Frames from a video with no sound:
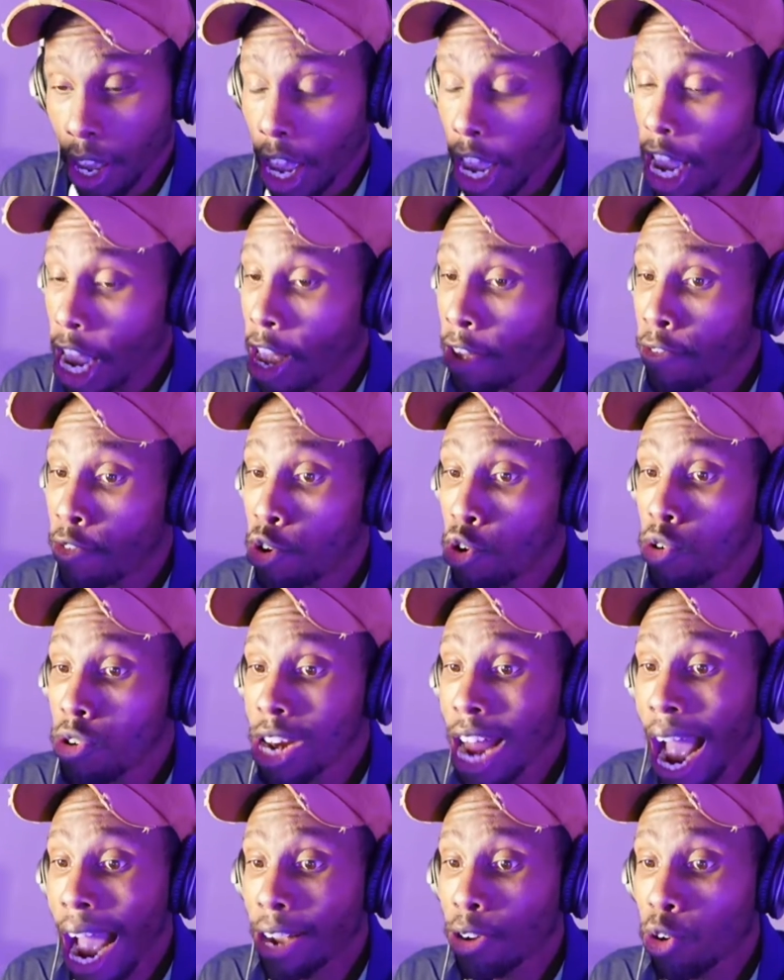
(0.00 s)
If you're
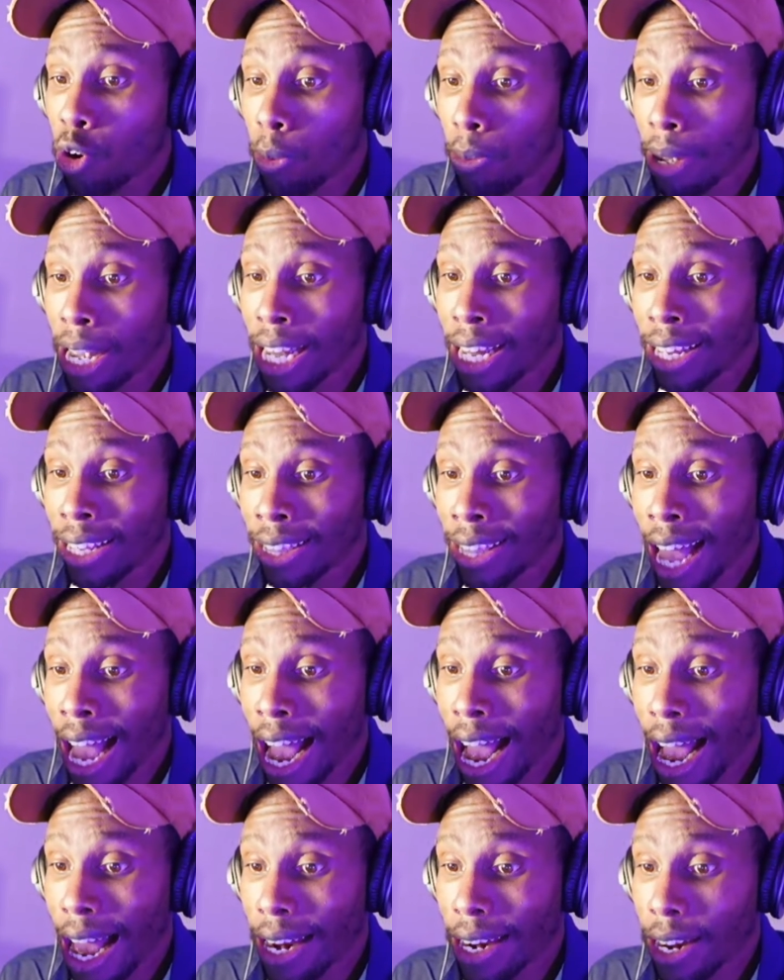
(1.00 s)
not going to be in
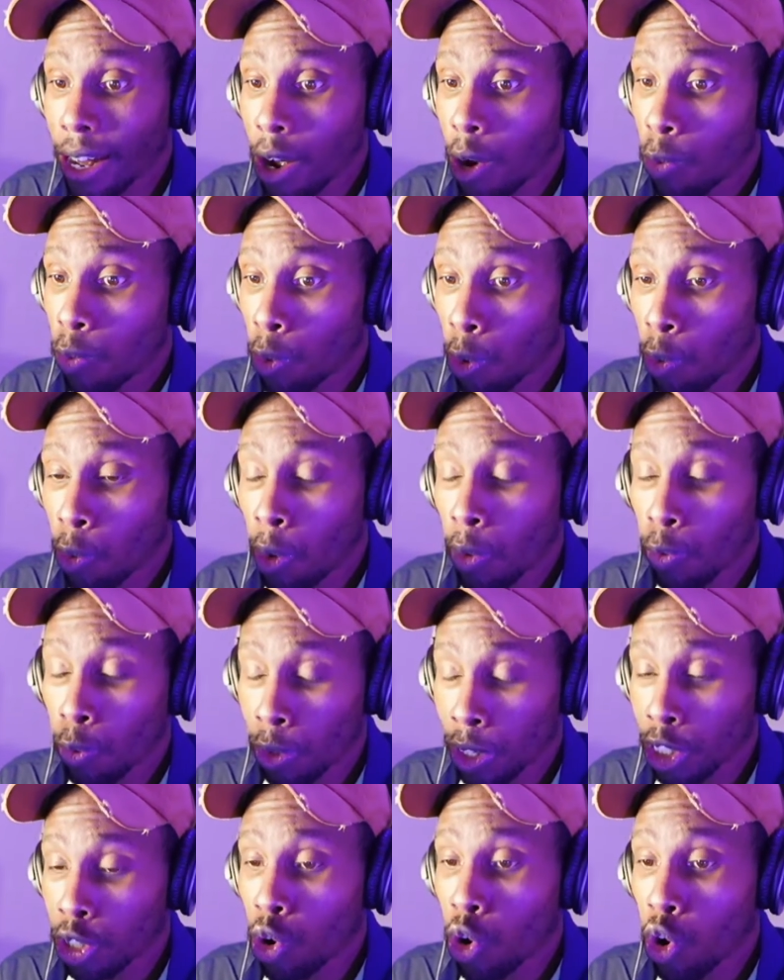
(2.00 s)
line with
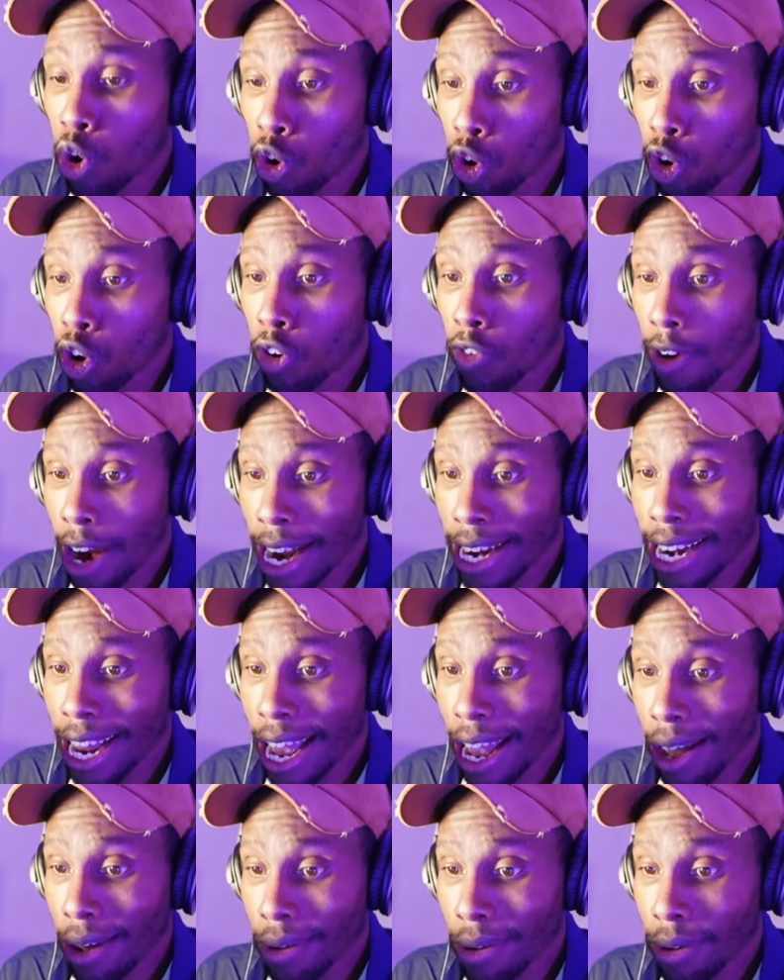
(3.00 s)
what's going on right
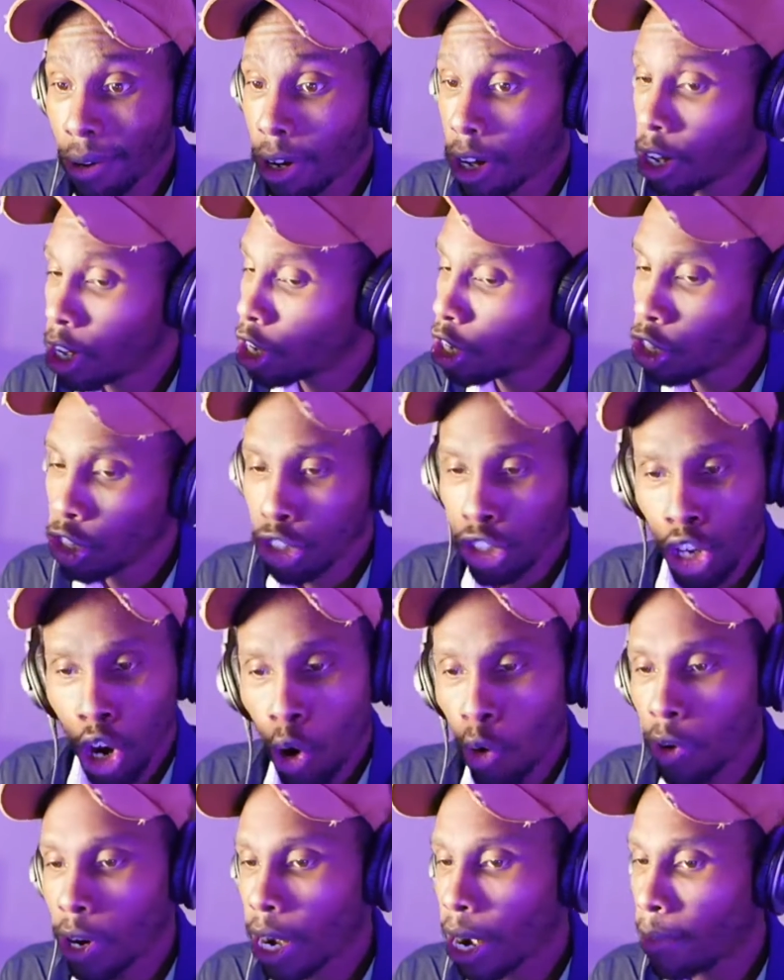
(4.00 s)
now,
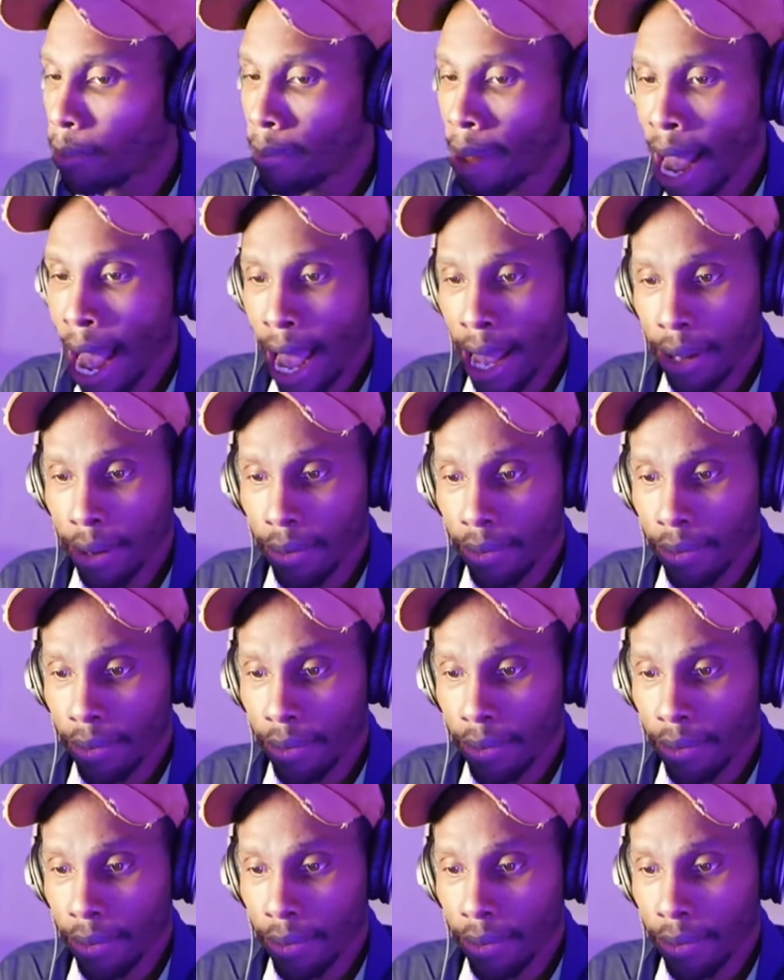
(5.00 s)
don't come back.